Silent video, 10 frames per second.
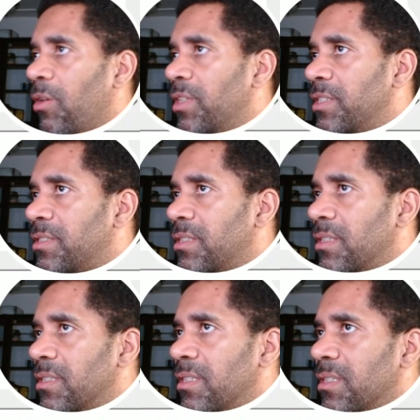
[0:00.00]
this
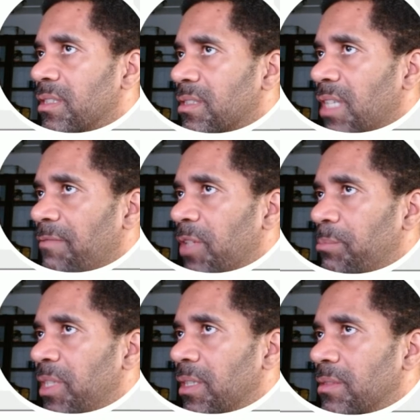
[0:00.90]
stuff
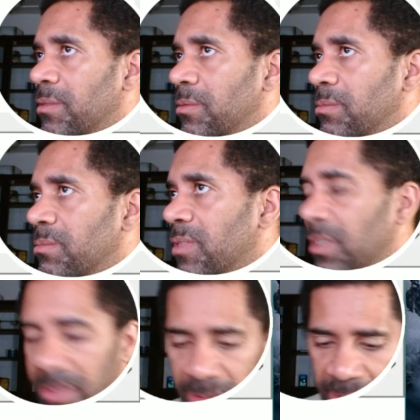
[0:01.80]
up here too.
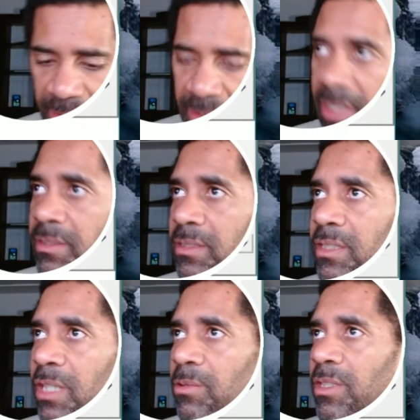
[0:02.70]
This isn't
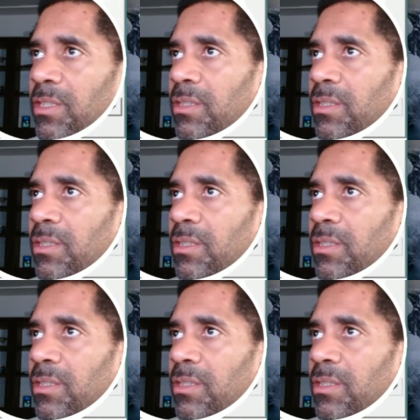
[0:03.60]
necessary.